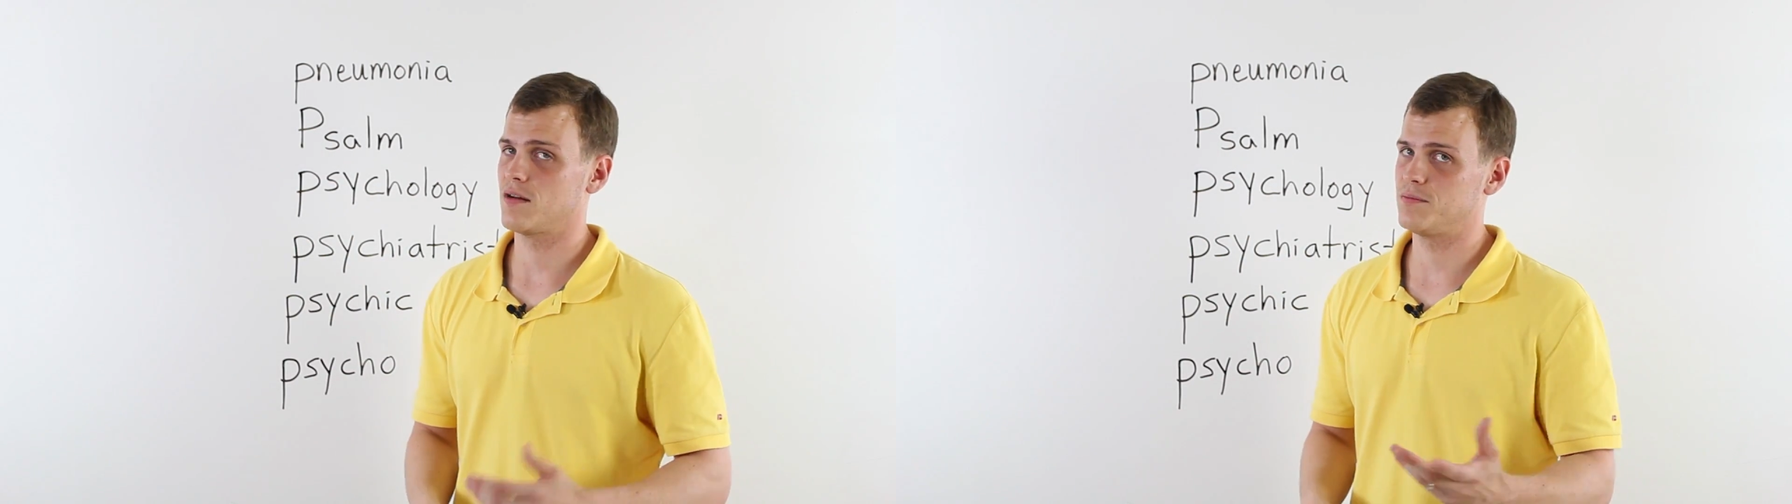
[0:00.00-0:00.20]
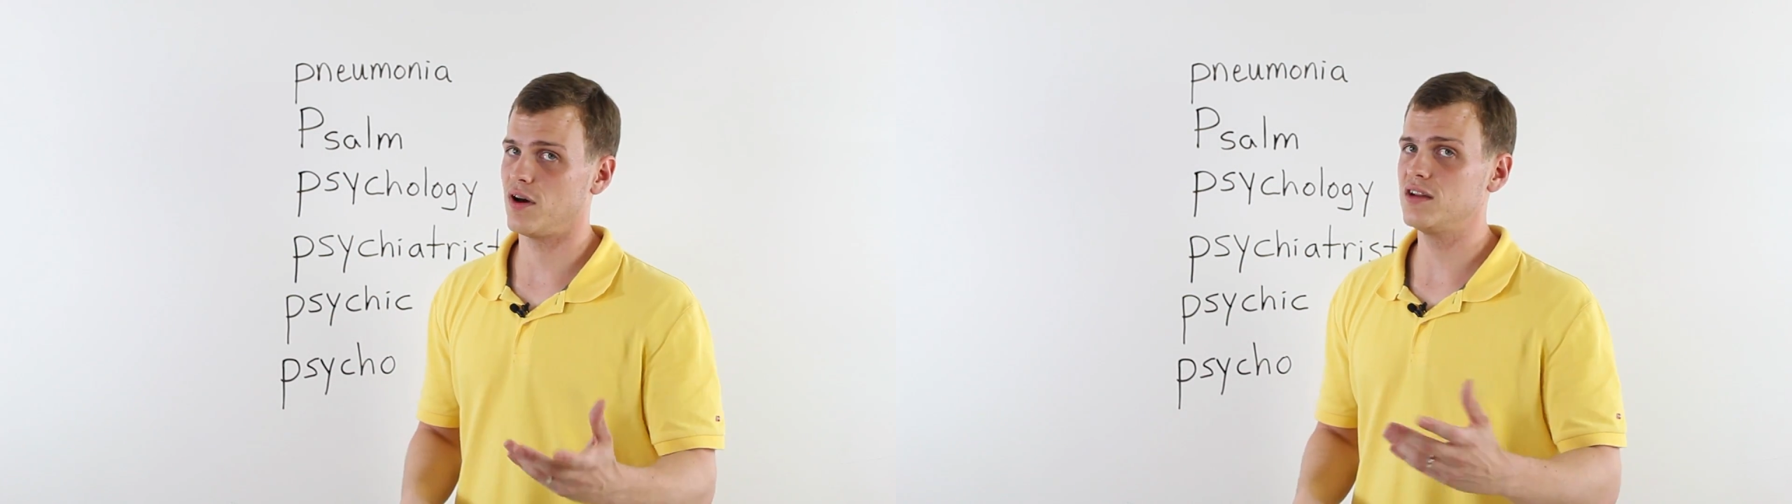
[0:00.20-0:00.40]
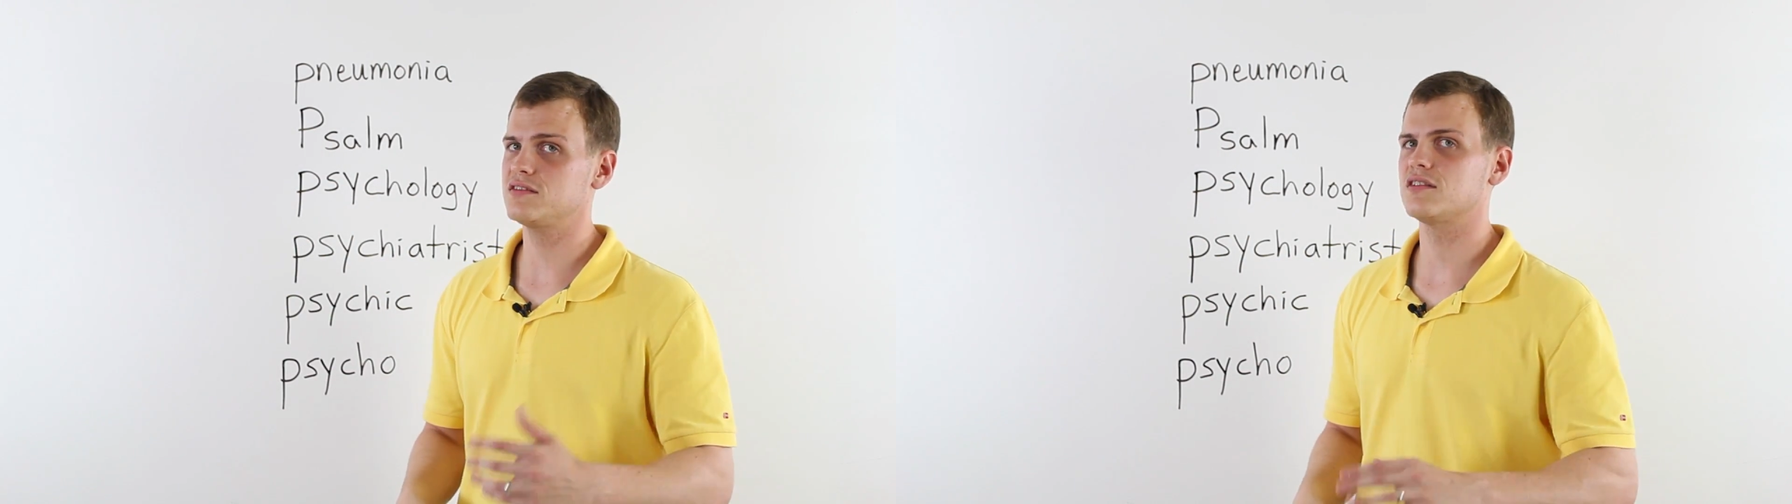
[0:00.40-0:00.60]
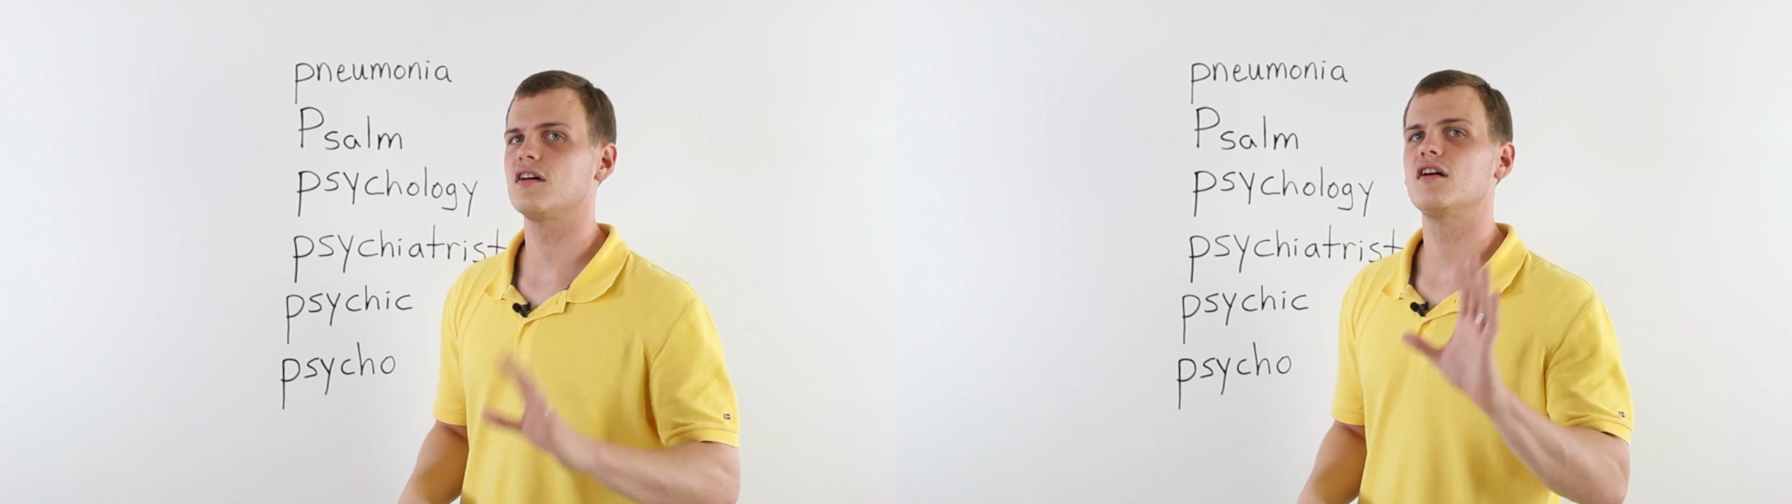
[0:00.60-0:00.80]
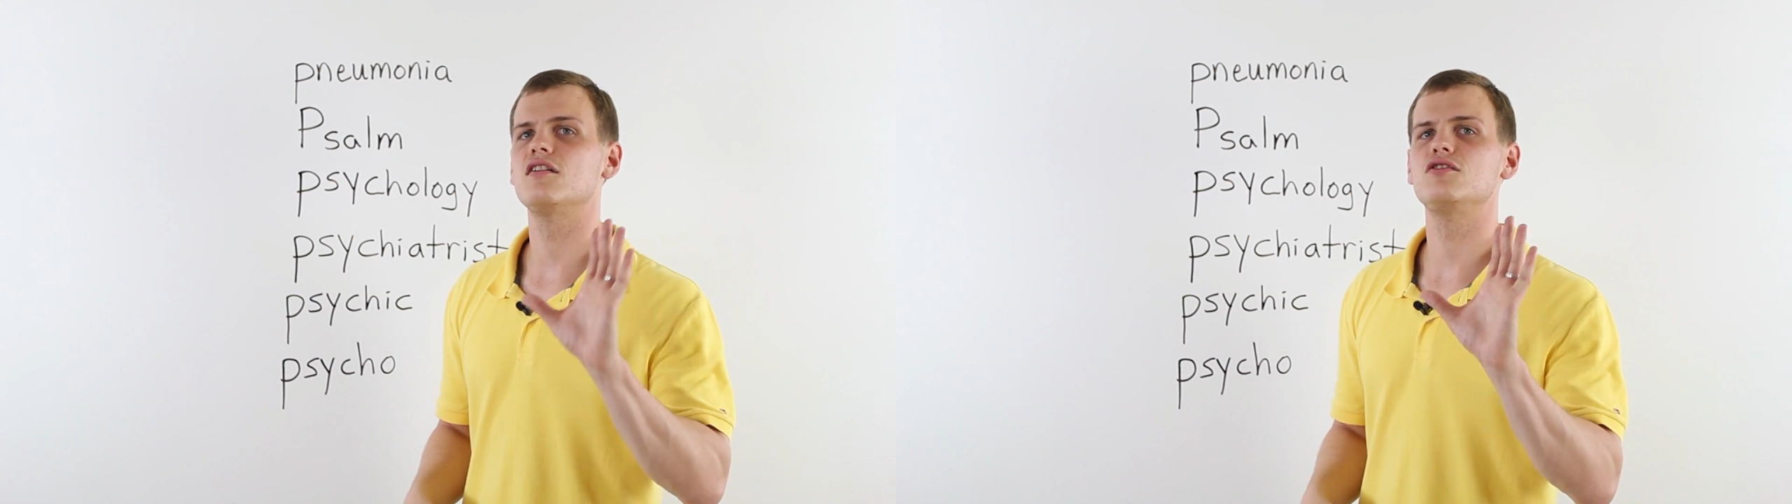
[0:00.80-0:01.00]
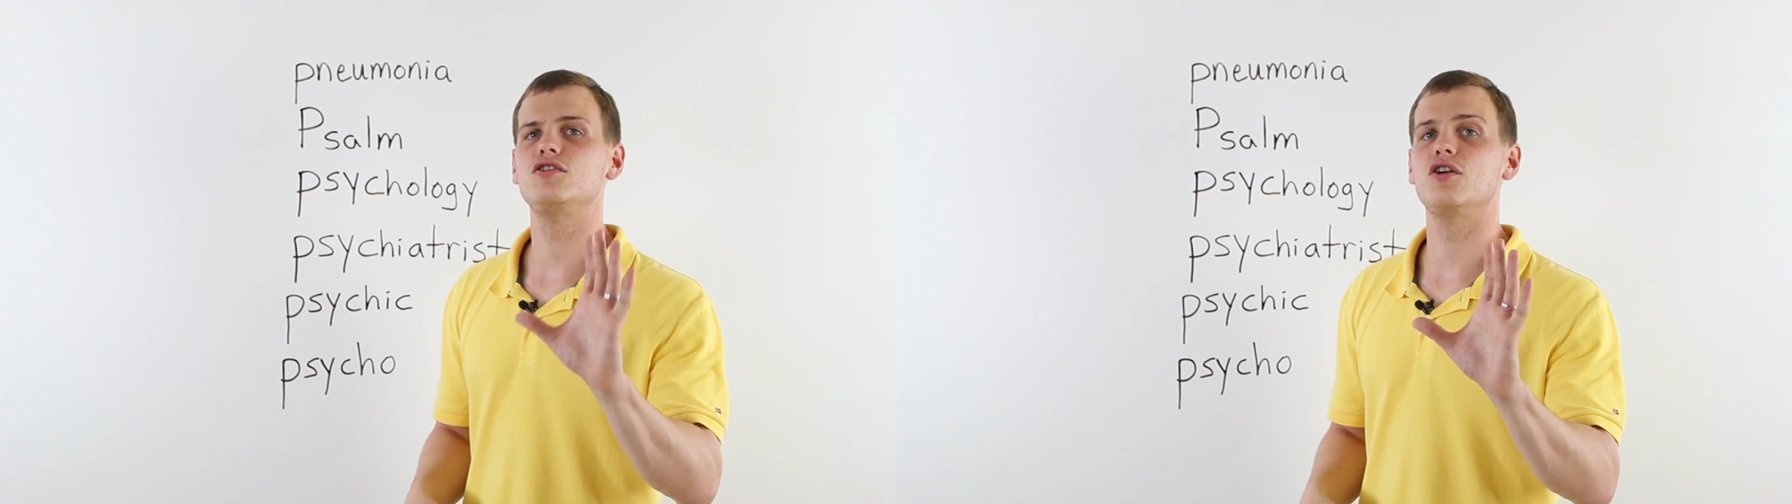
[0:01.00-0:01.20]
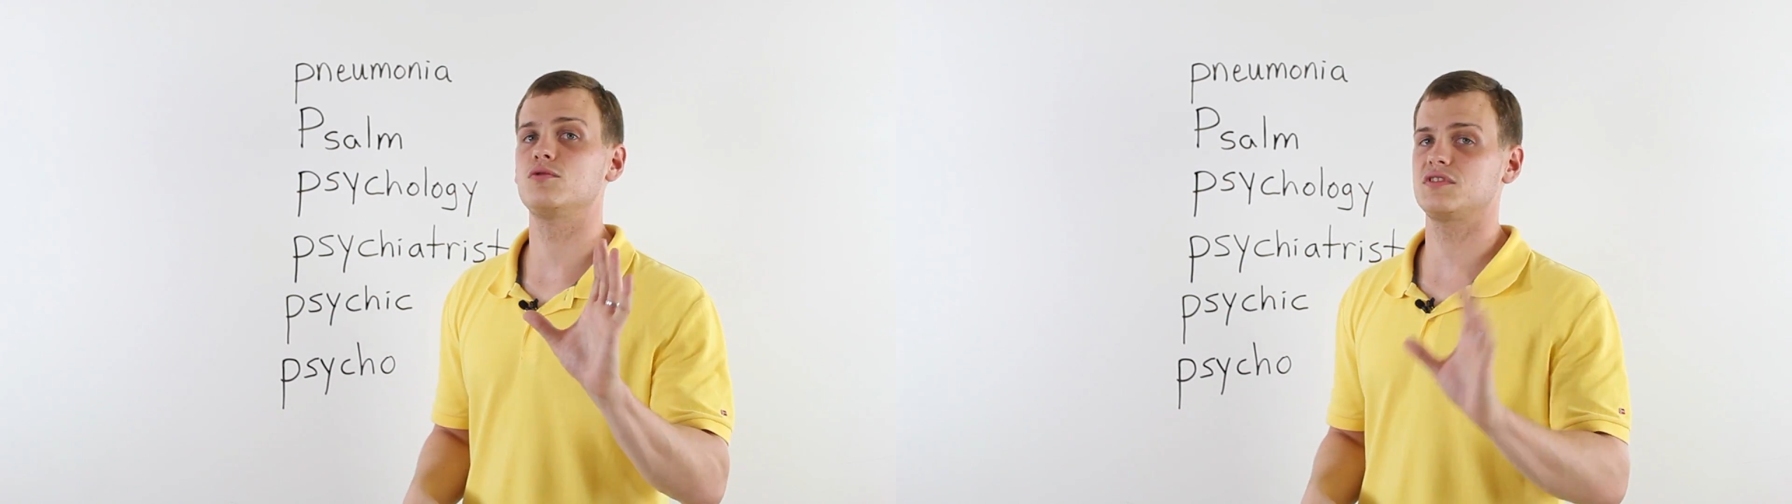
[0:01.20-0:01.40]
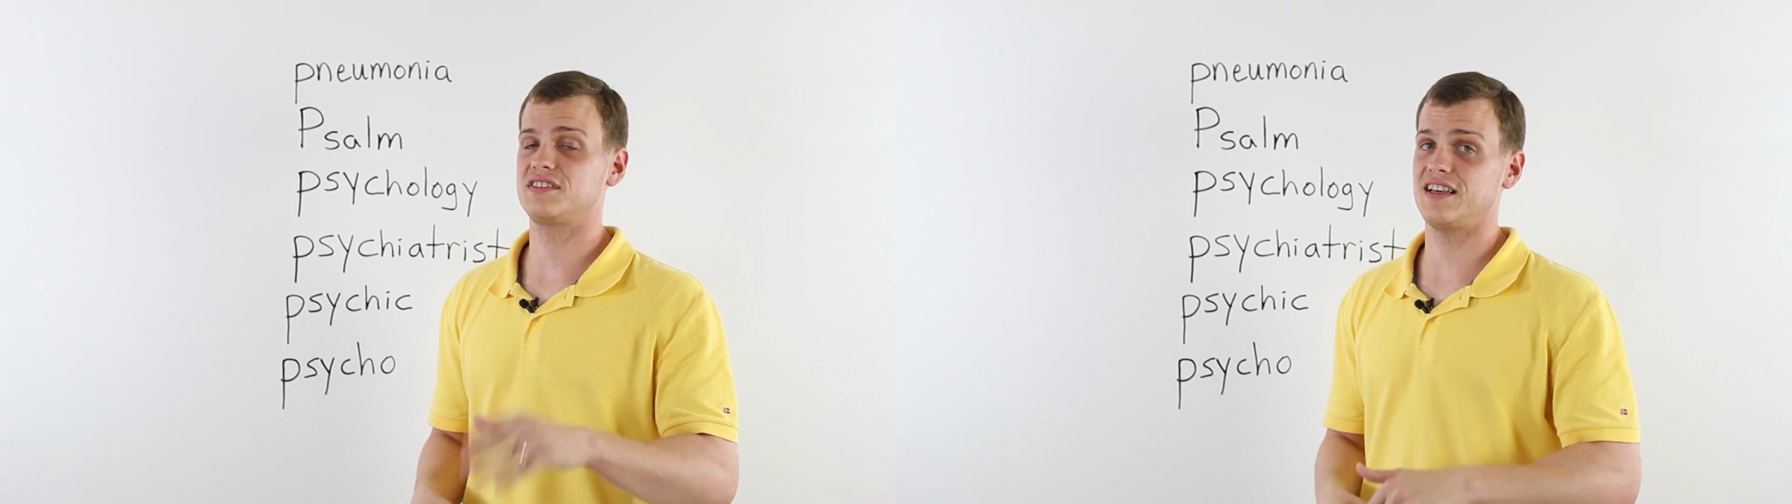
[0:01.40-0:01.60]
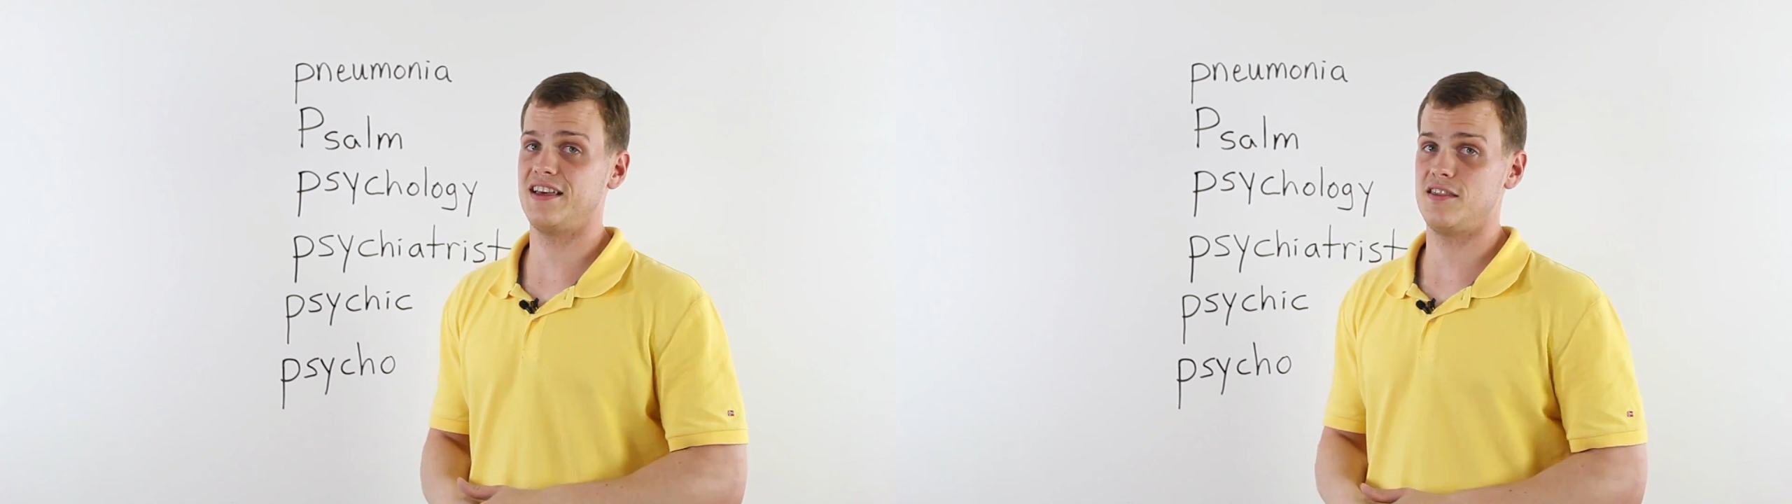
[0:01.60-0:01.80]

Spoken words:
but don't say